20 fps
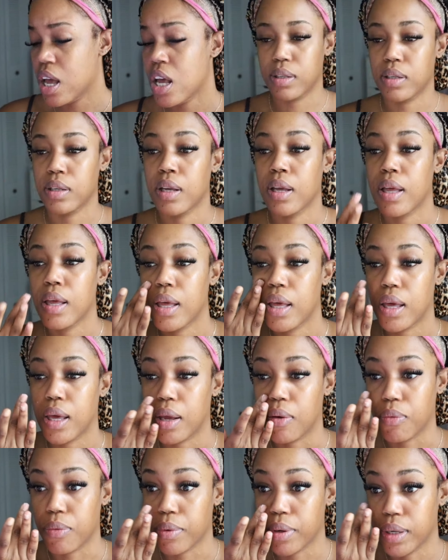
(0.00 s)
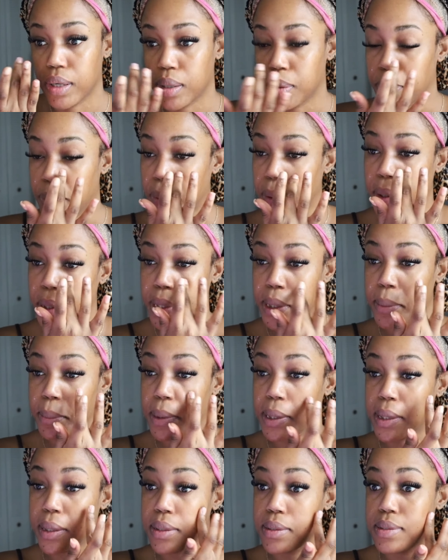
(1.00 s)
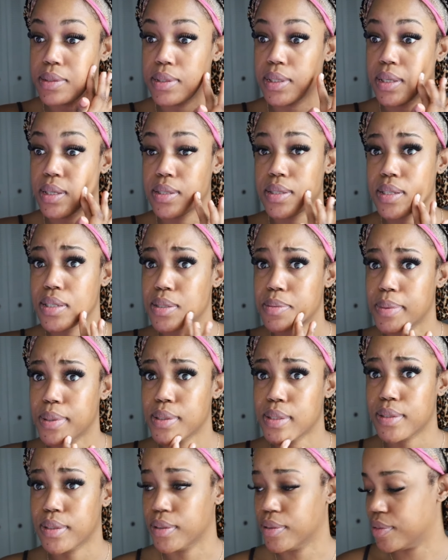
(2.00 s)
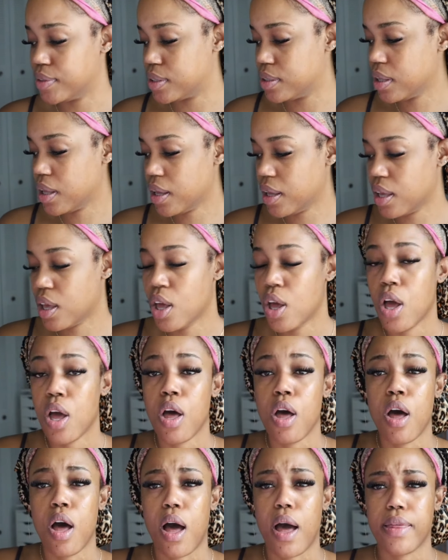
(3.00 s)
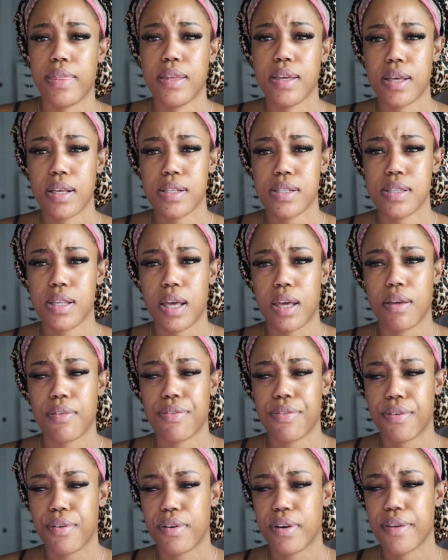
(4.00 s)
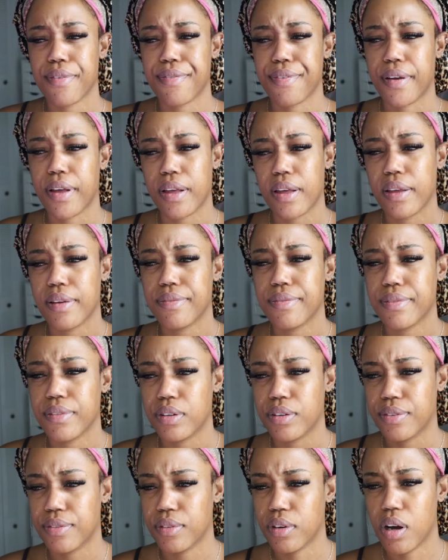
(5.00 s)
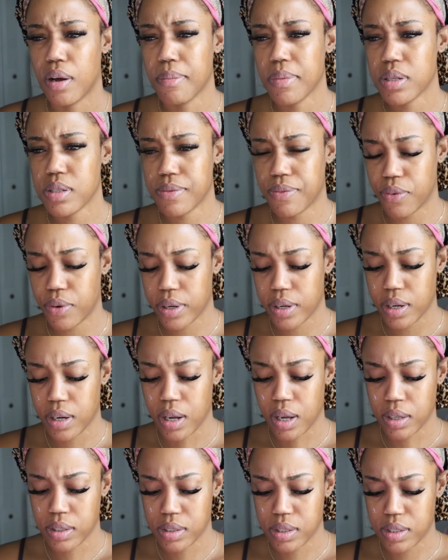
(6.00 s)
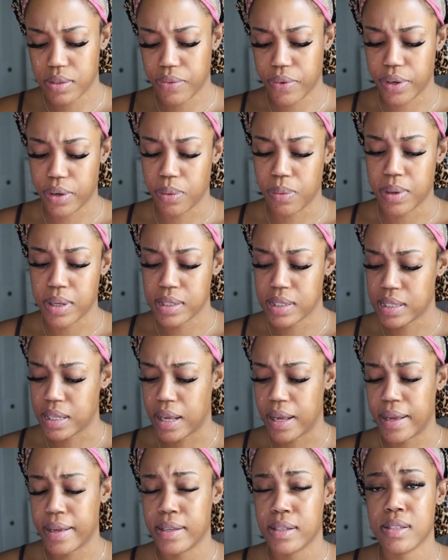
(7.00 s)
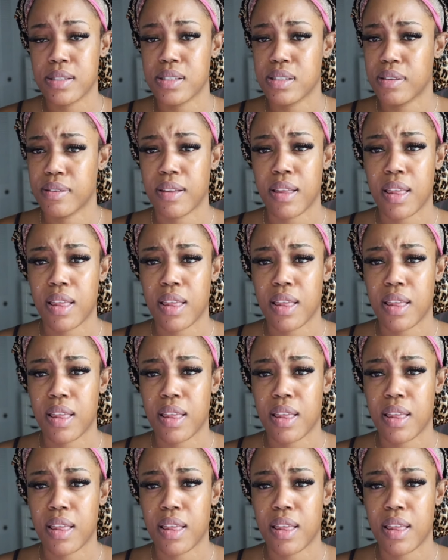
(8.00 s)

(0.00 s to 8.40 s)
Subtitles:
And really important because it's expensive. It's like, I think it's like $35 or almost $40 for the One Size.